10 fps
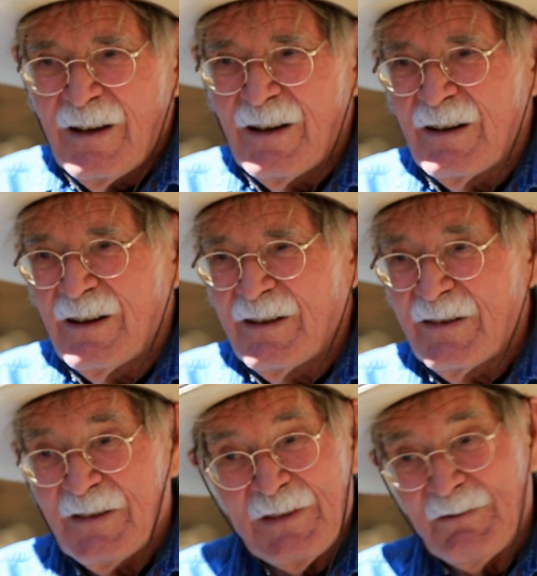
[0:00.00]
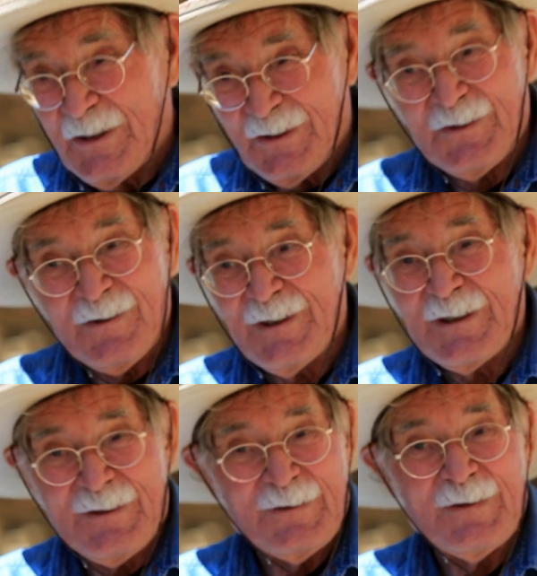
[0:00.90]
uh, which is
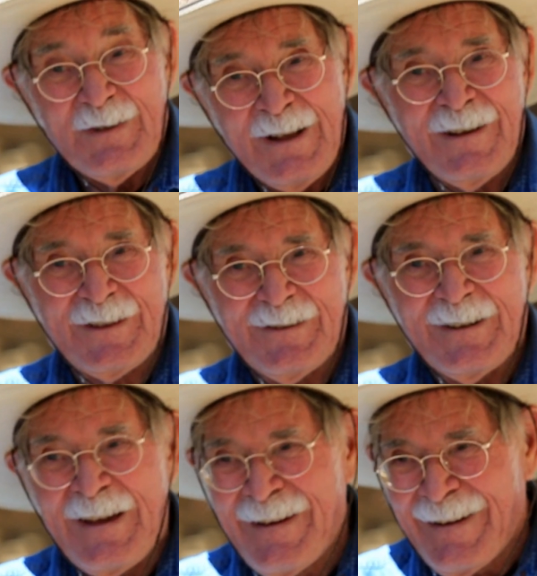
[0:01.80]
really cool, actually.